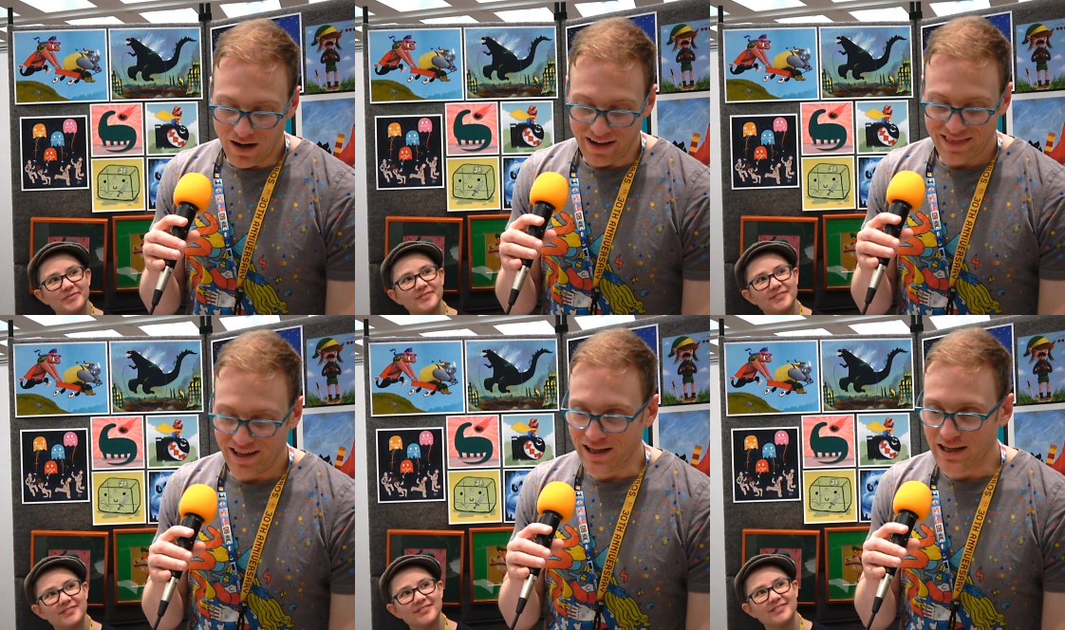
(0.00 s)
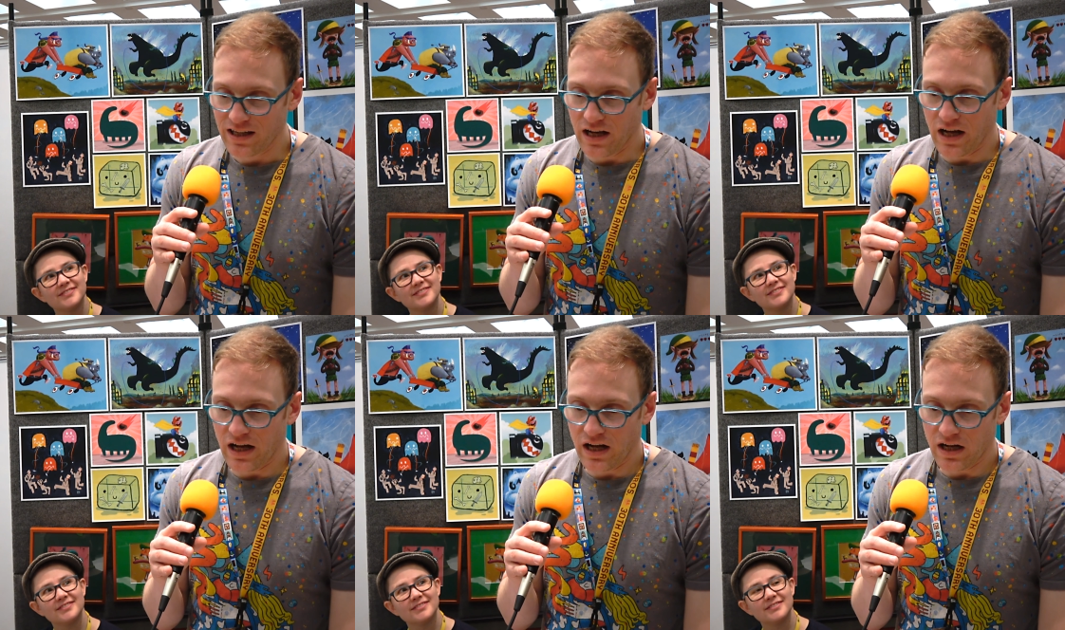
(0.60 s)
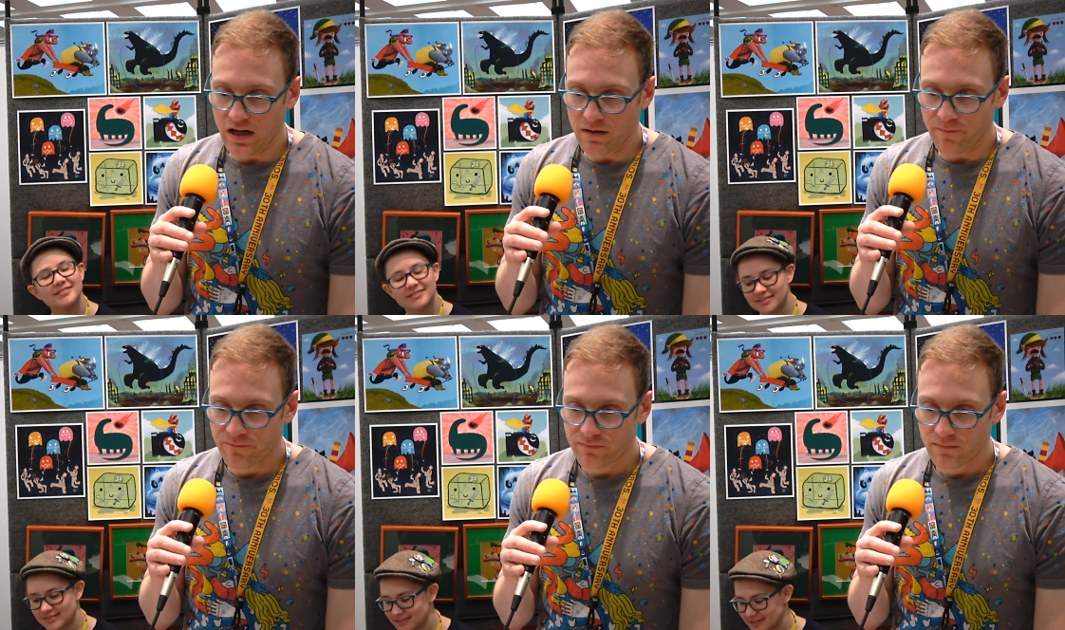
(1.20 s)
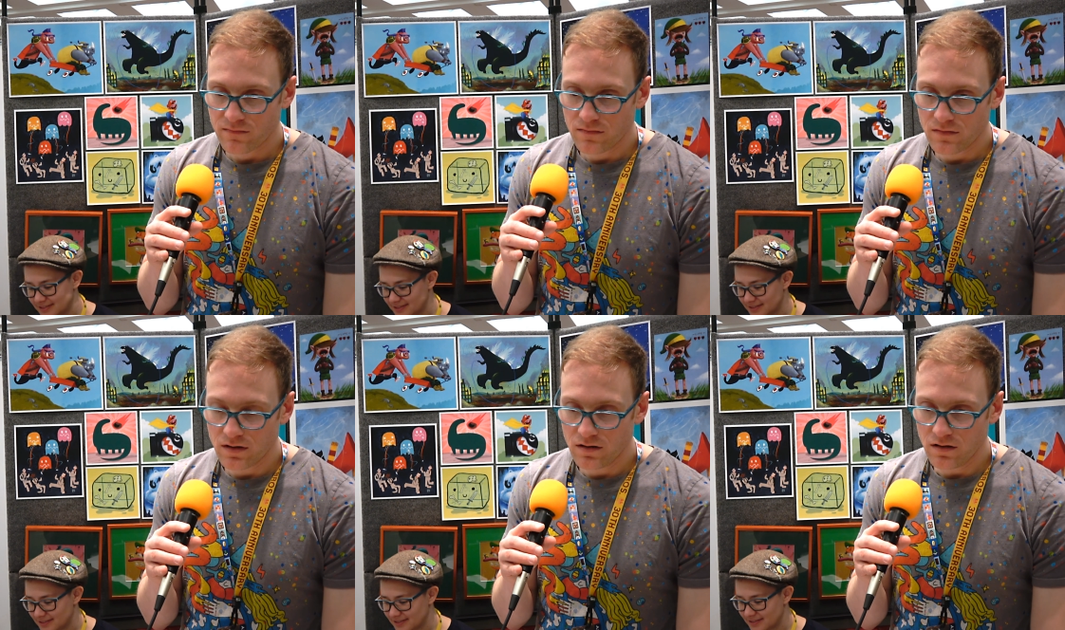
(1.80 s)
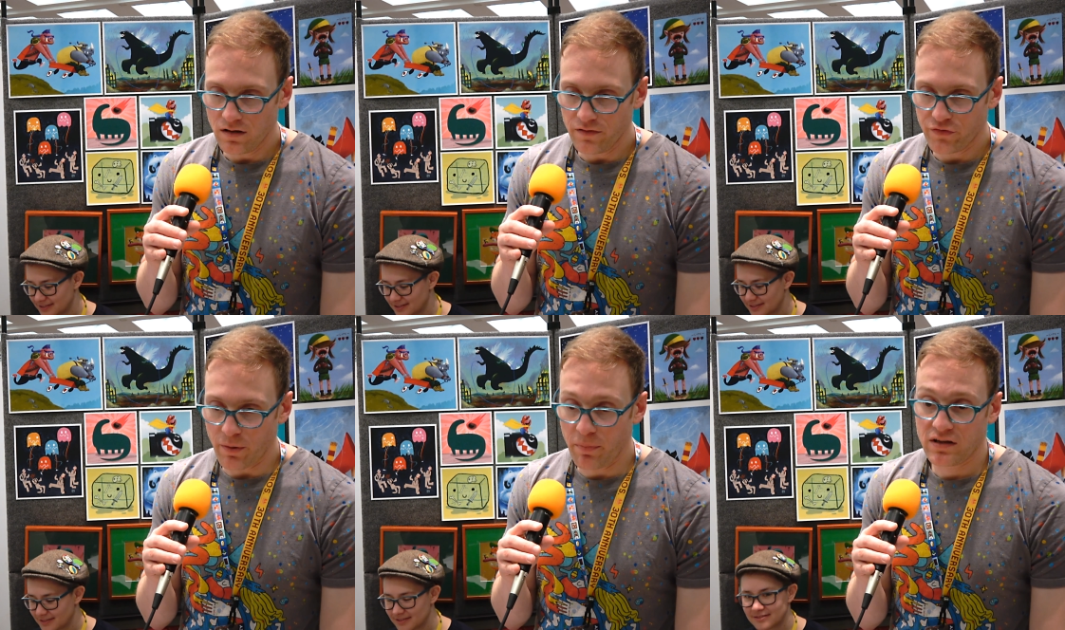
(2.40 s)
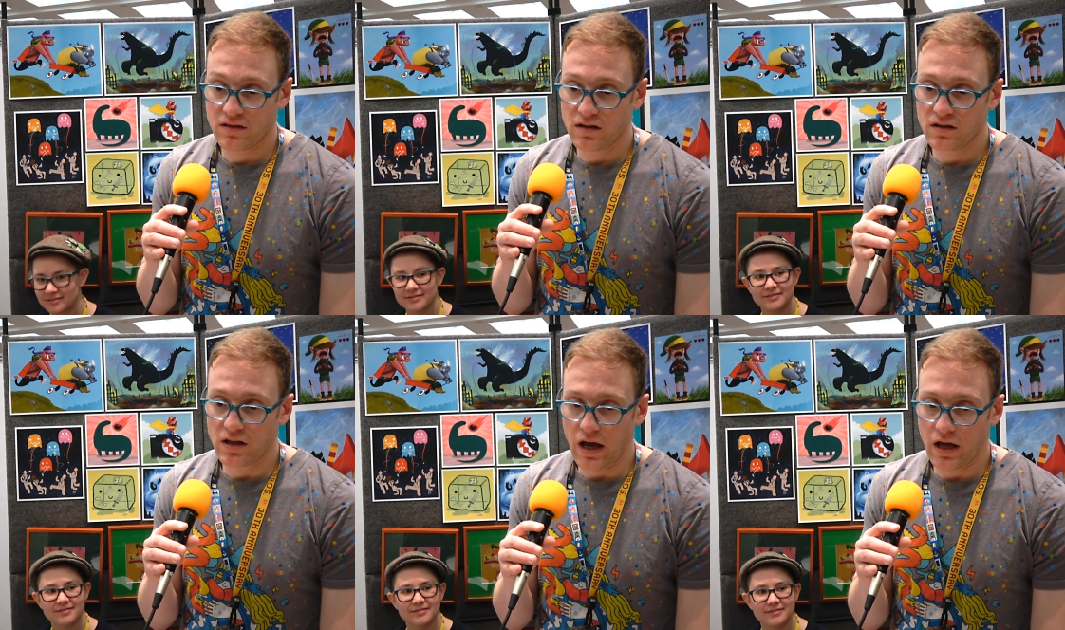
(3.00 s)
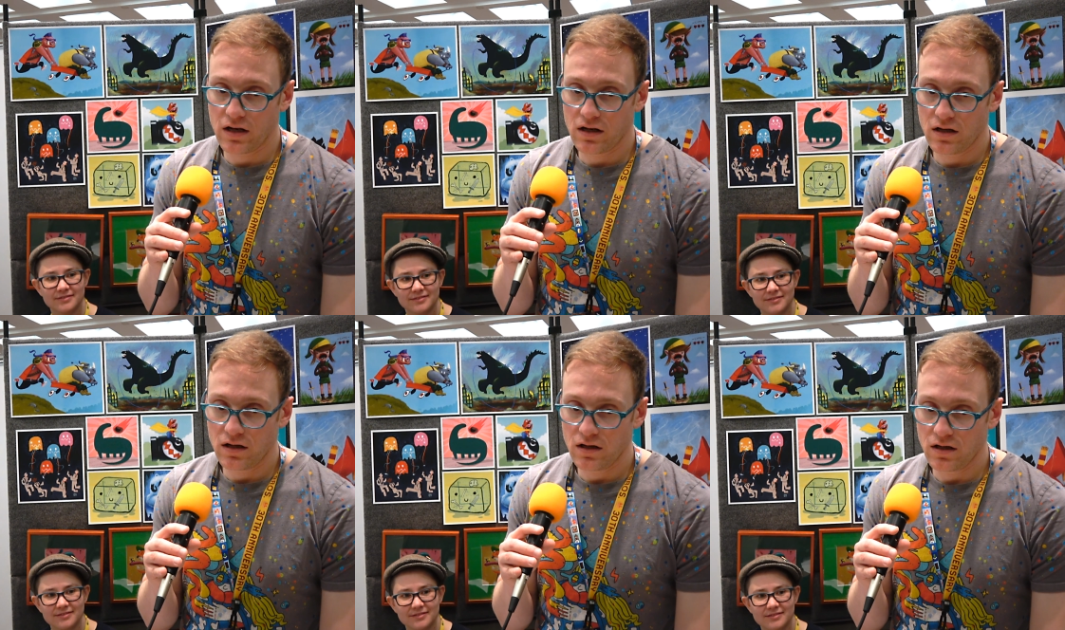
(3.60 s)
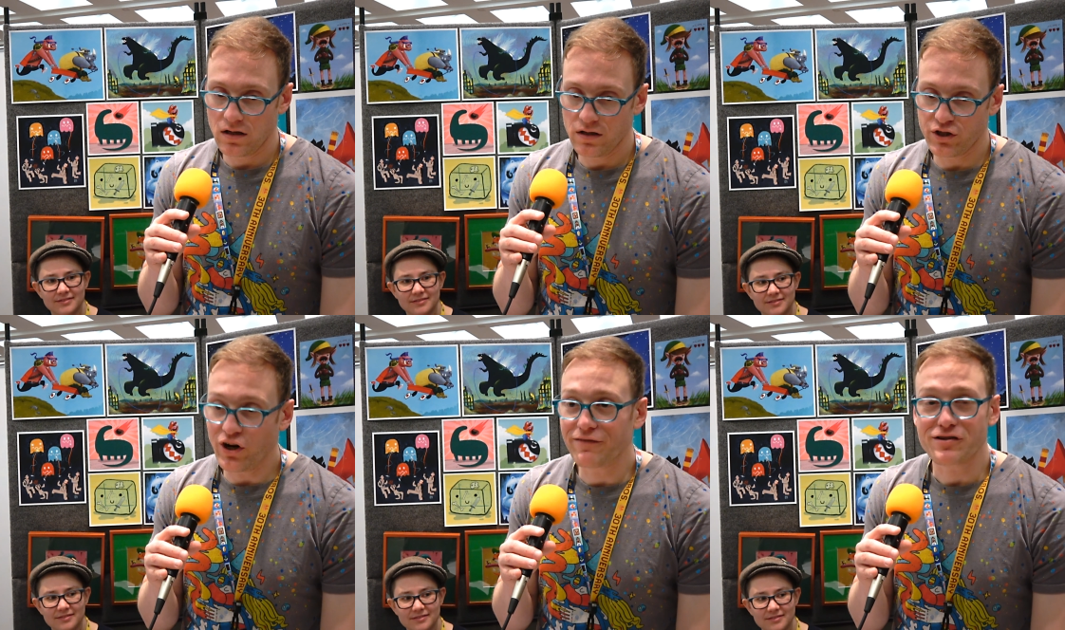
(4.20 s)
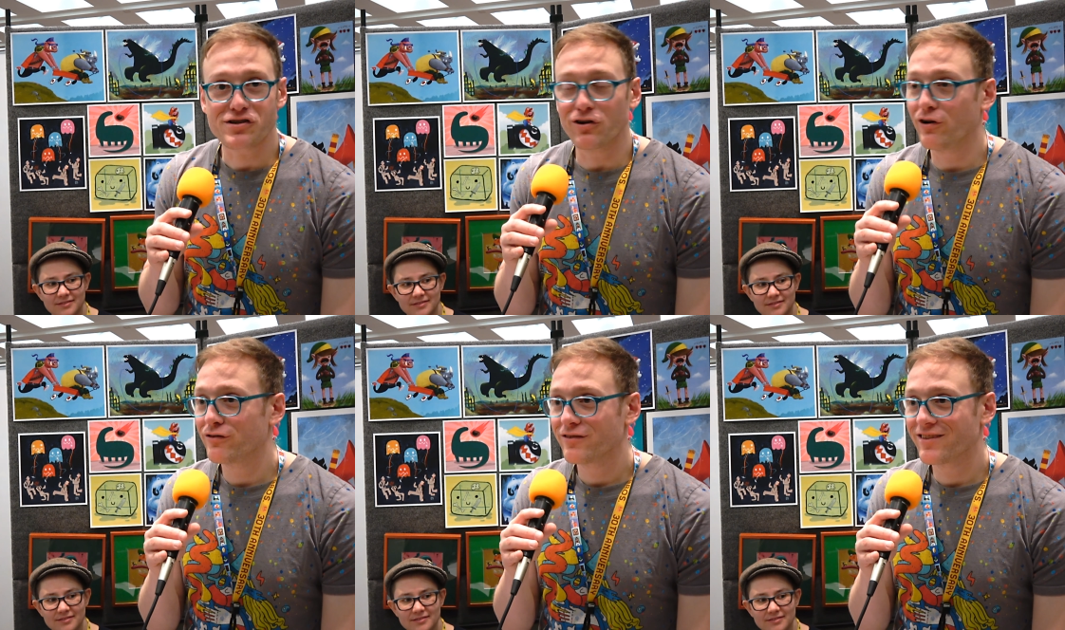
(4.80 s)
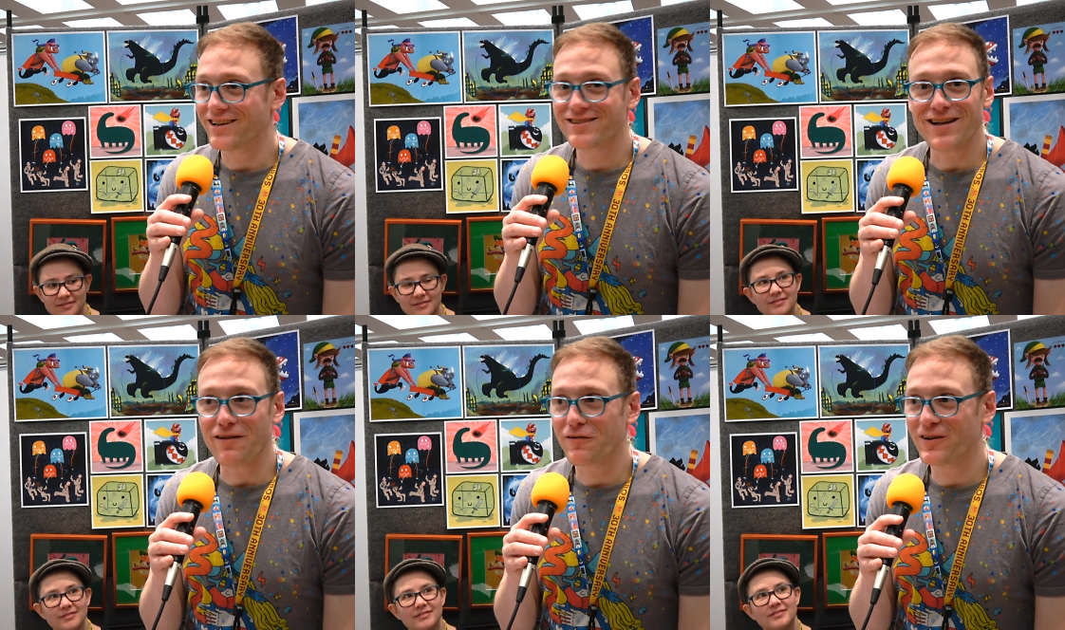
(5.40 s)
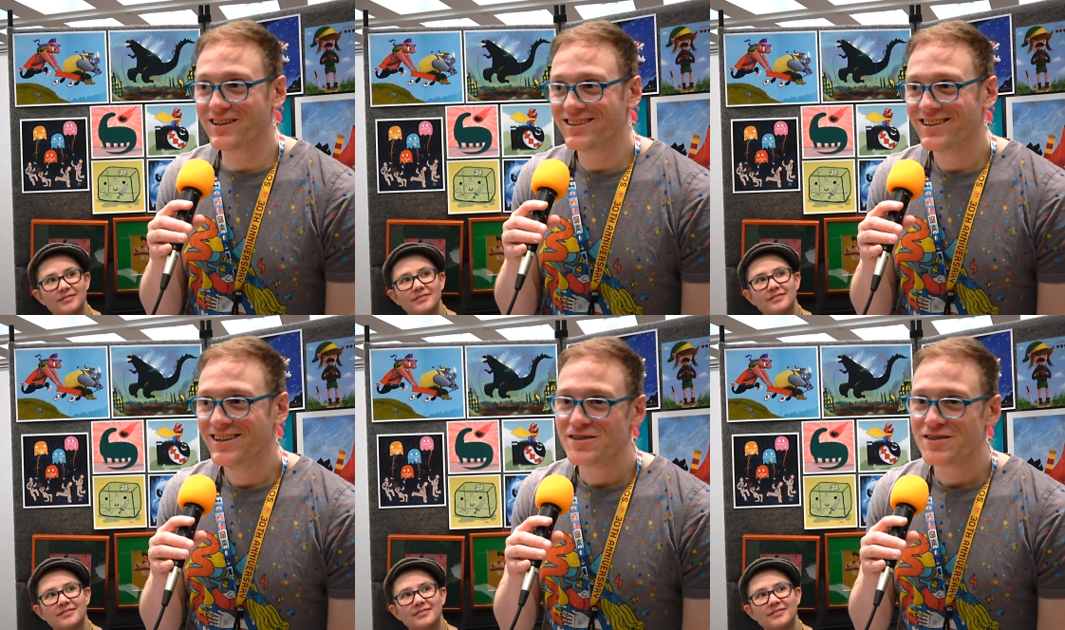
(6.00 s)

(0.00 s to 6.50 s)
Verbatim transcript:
Speaker 1: I think um, the big thing that you don't have to show things to everyone.